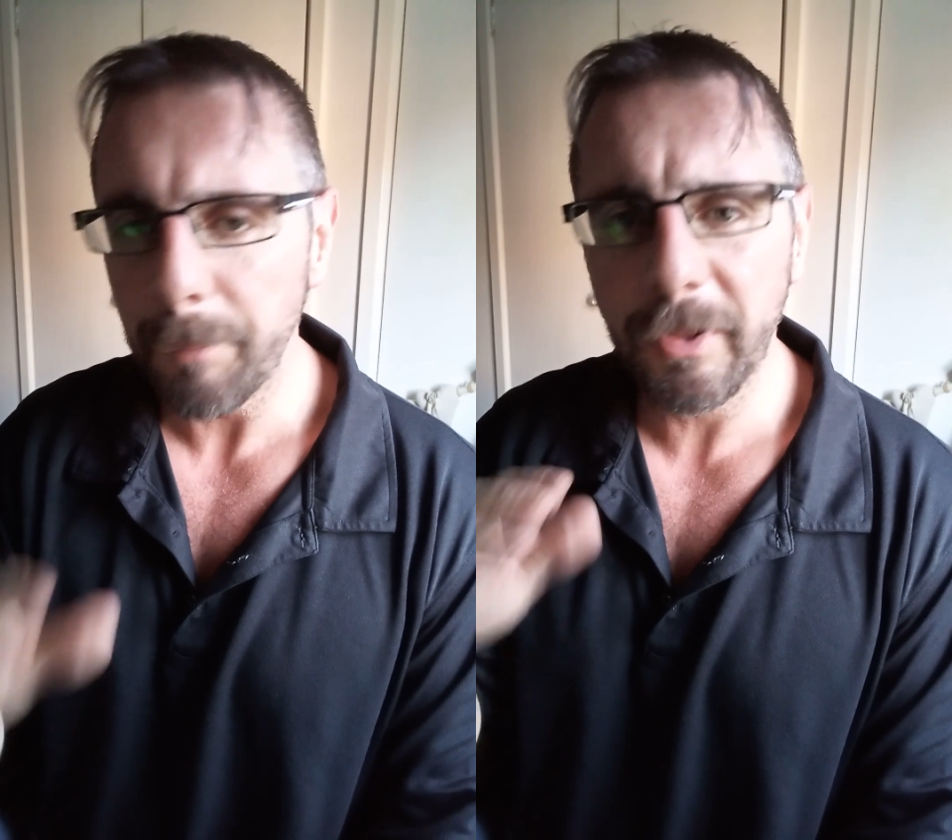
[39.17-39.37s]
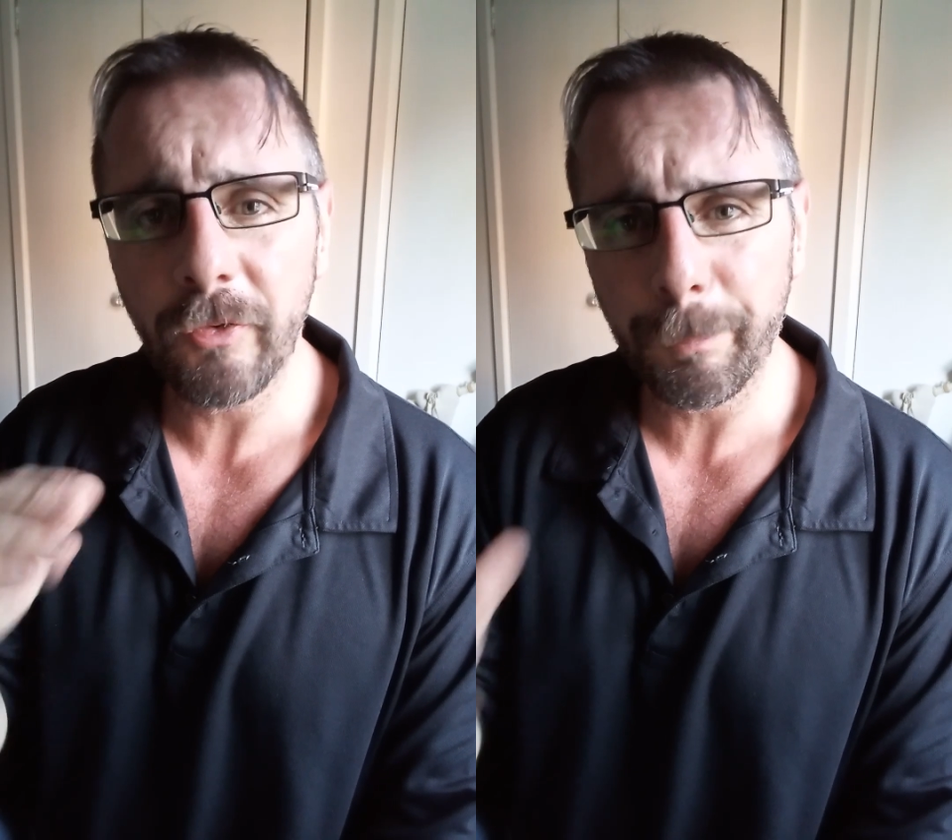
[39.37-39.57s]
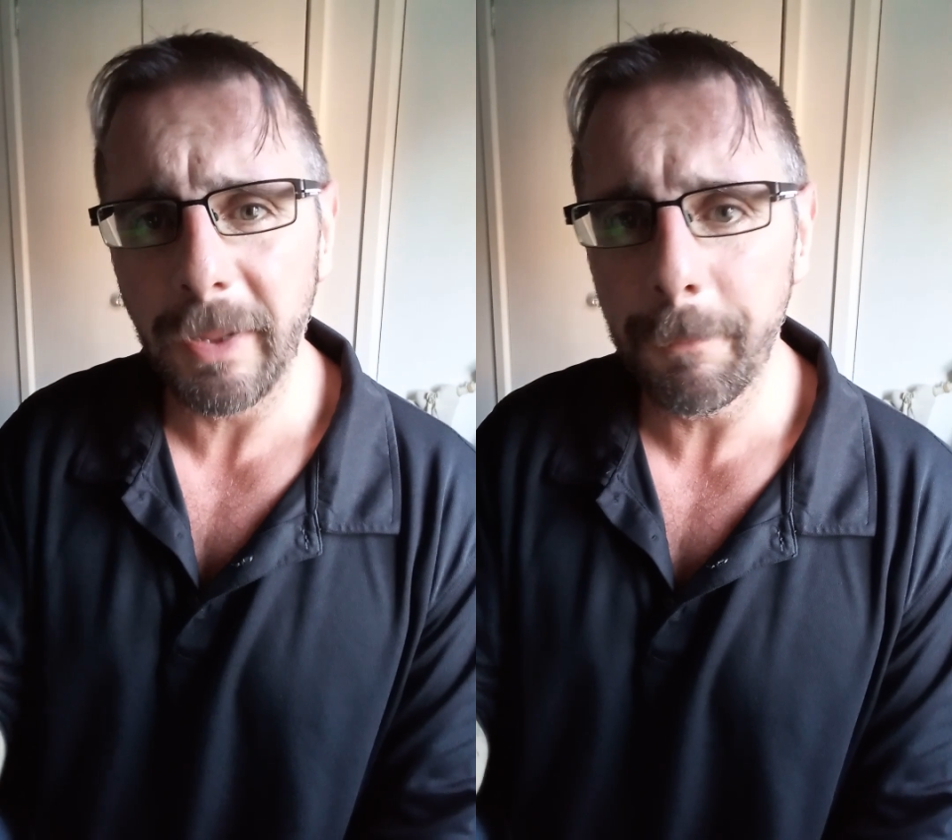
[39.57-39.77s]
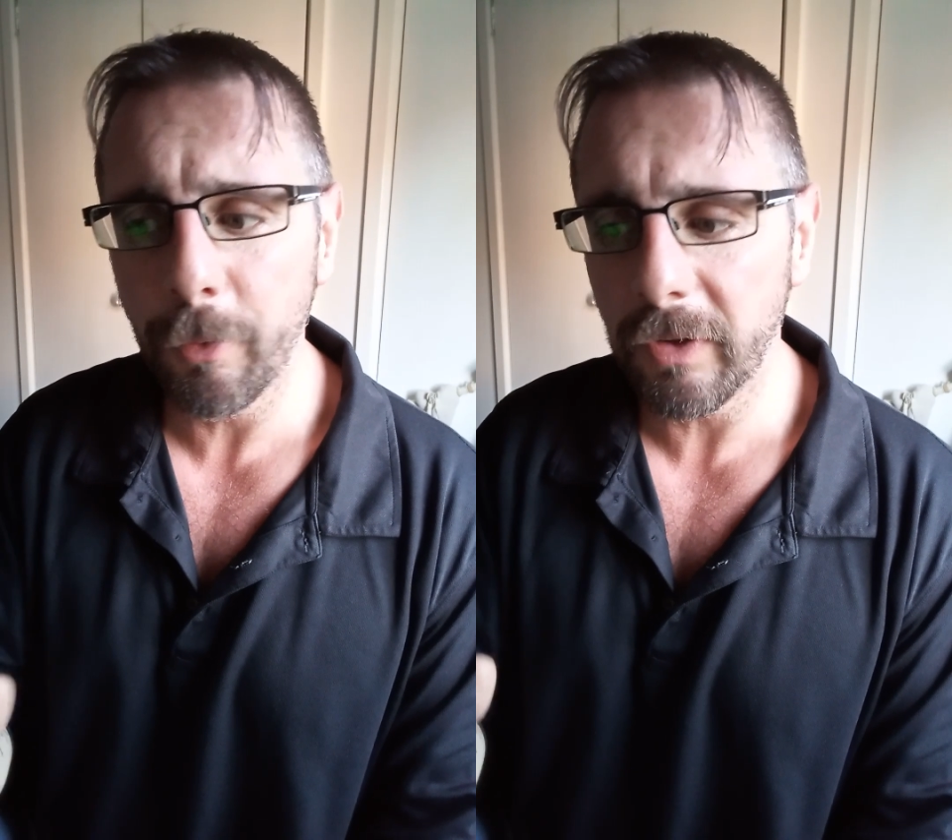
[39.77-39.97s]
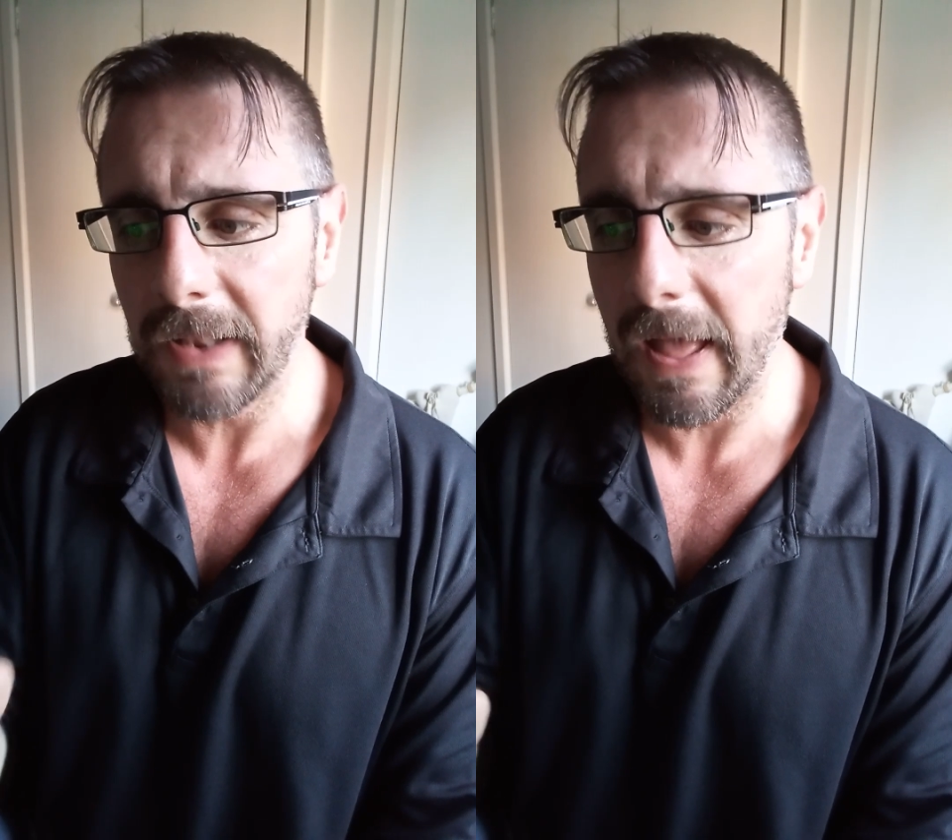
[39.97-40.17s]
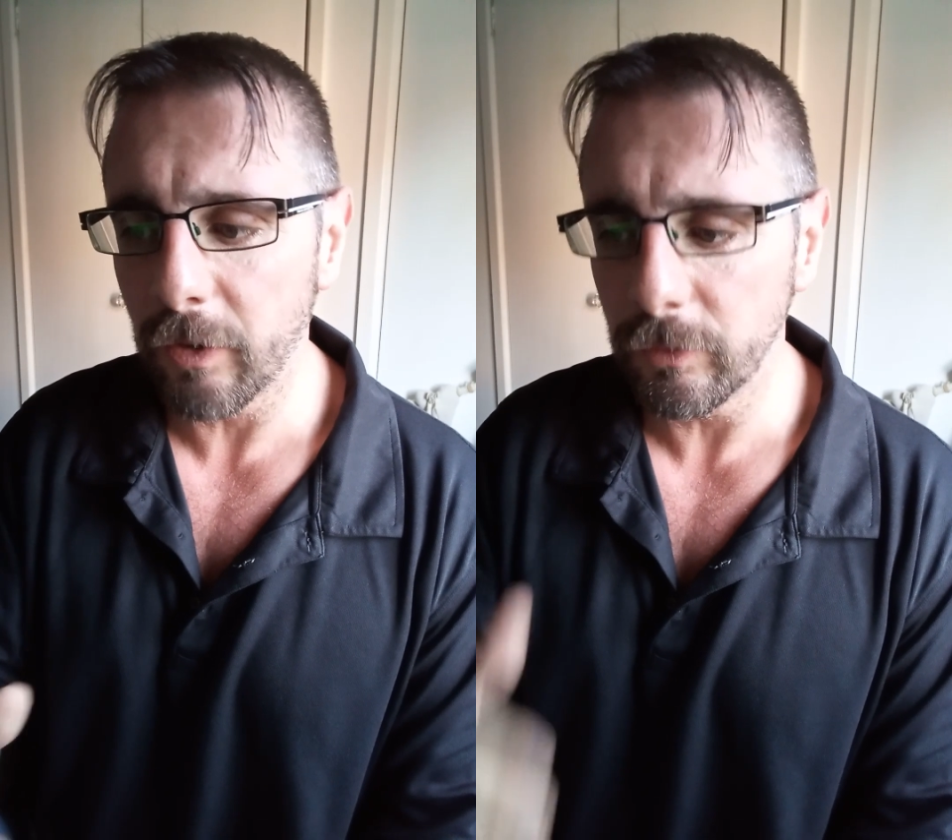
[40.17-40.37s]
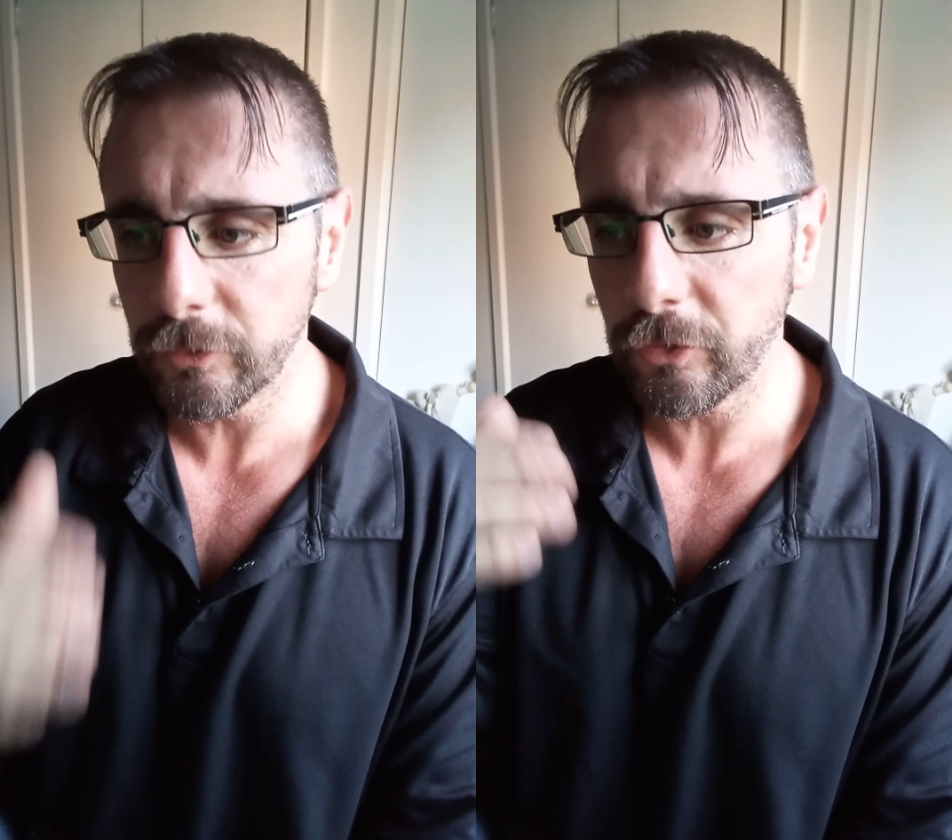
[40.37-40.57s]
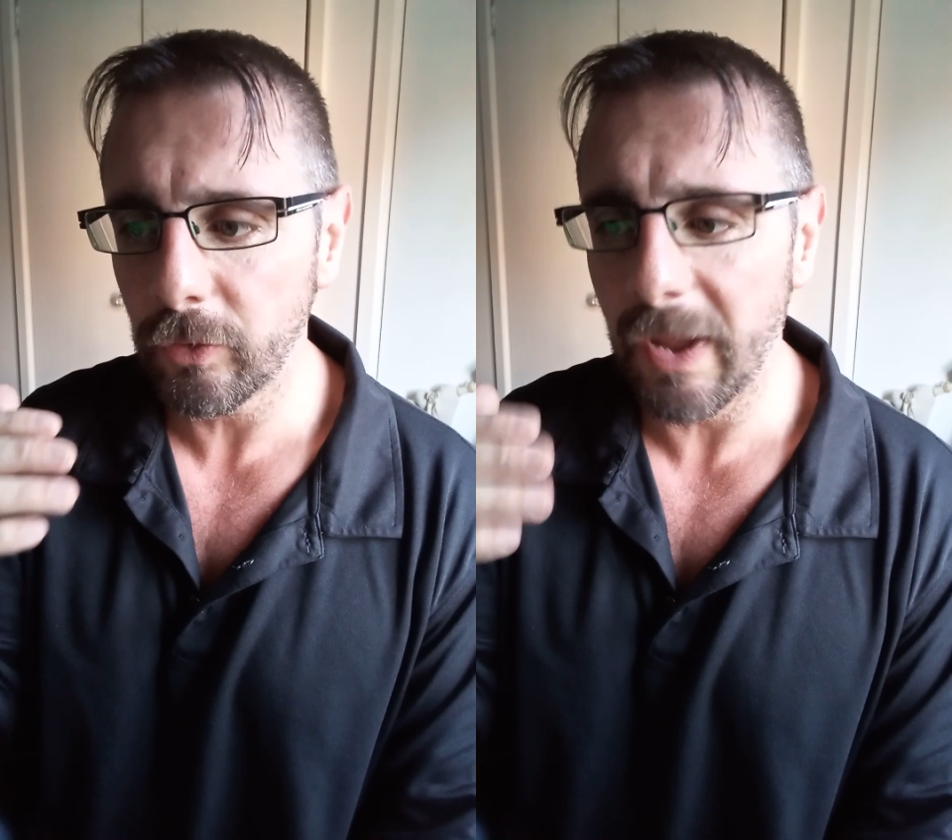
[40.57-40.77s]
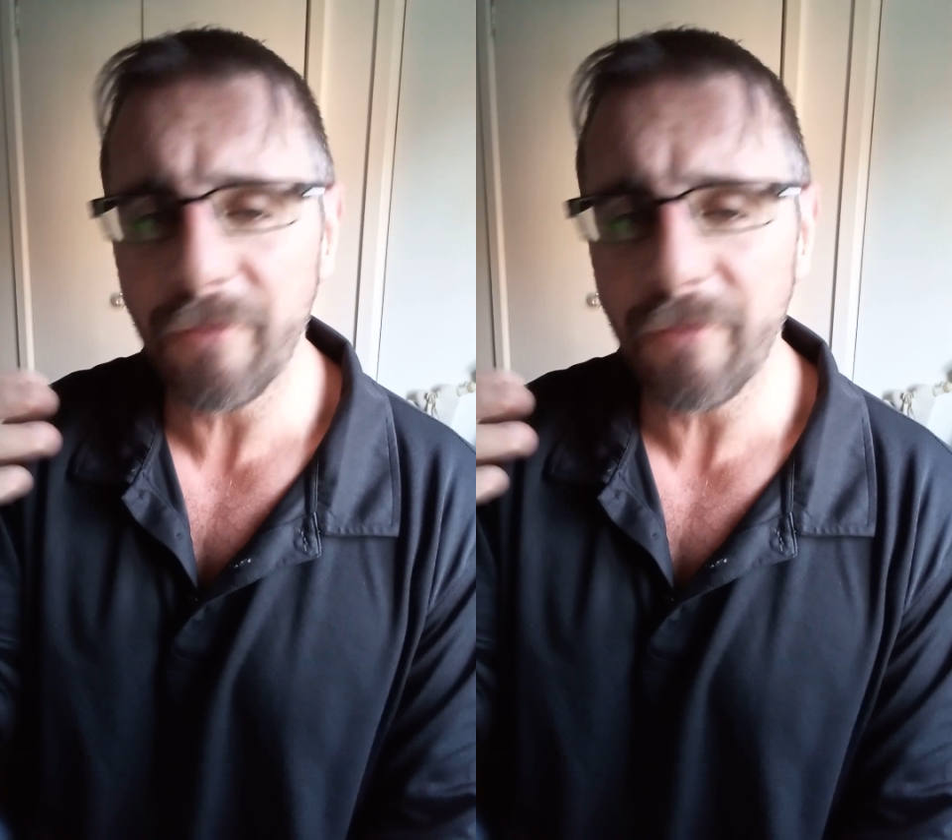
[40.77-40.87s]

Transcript: because people can hang on to